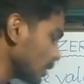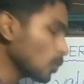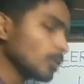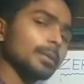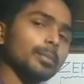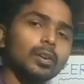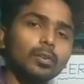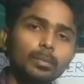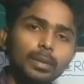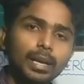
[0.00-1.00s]
0 of a
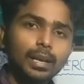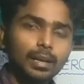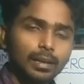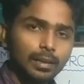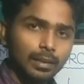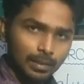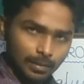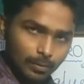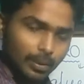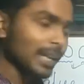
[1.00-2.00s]
polynomial.
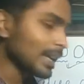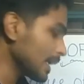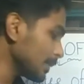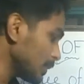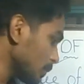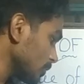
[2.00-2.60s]
Okay, if the